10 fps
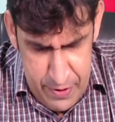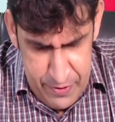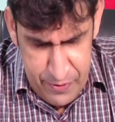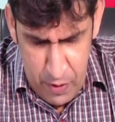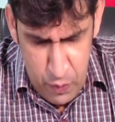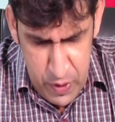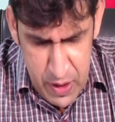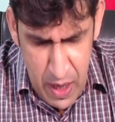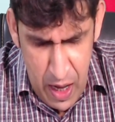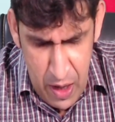For
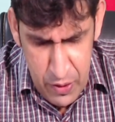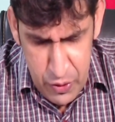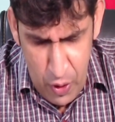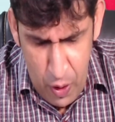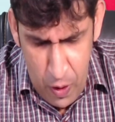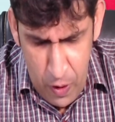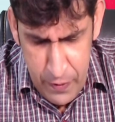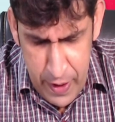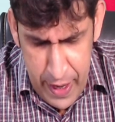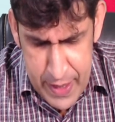we are
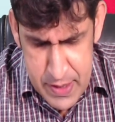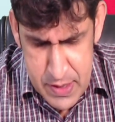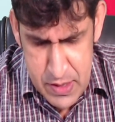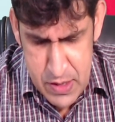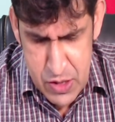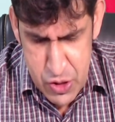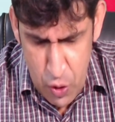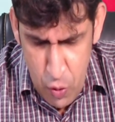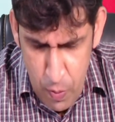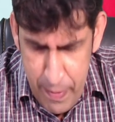not as
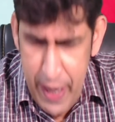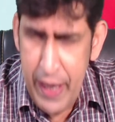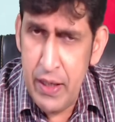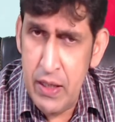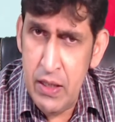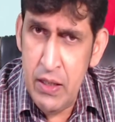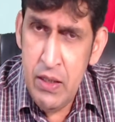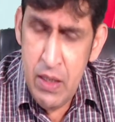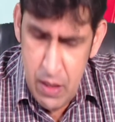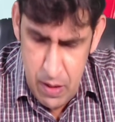so
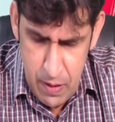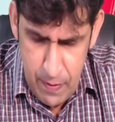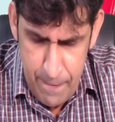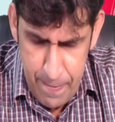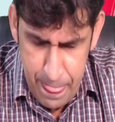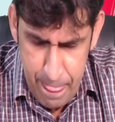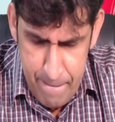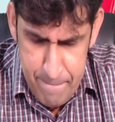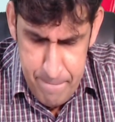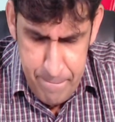many
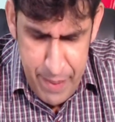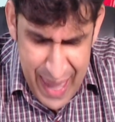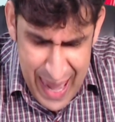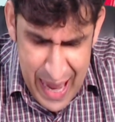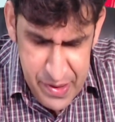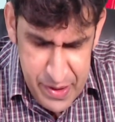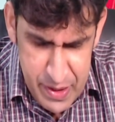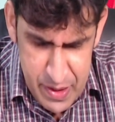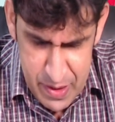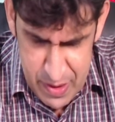
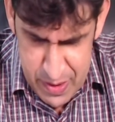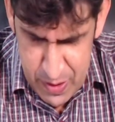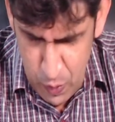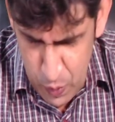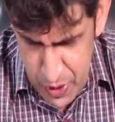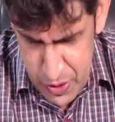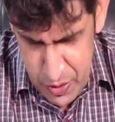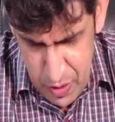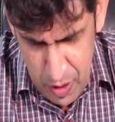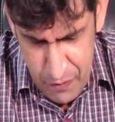peddling the word
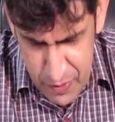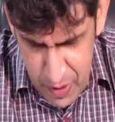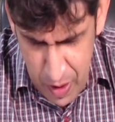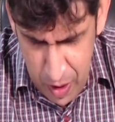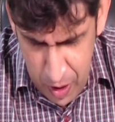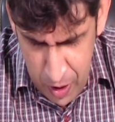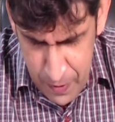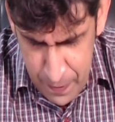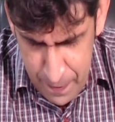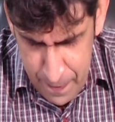of
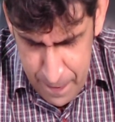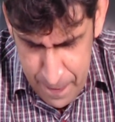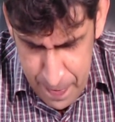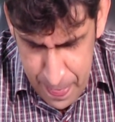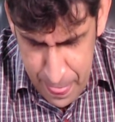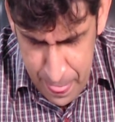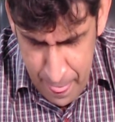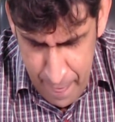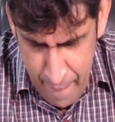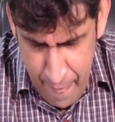God,
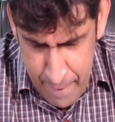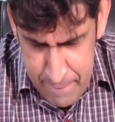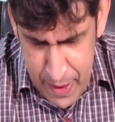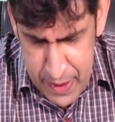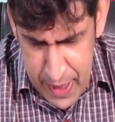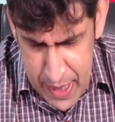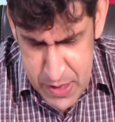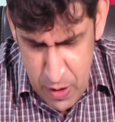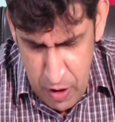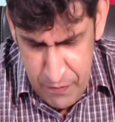but
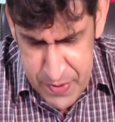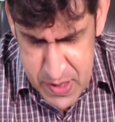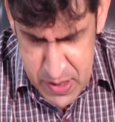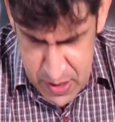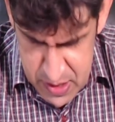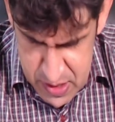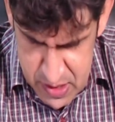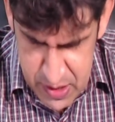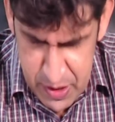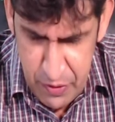as of
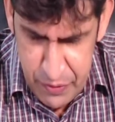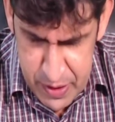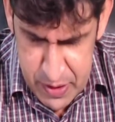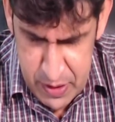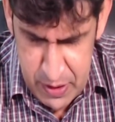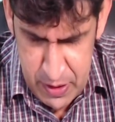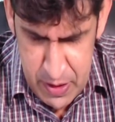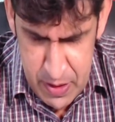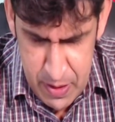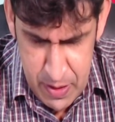sincerity,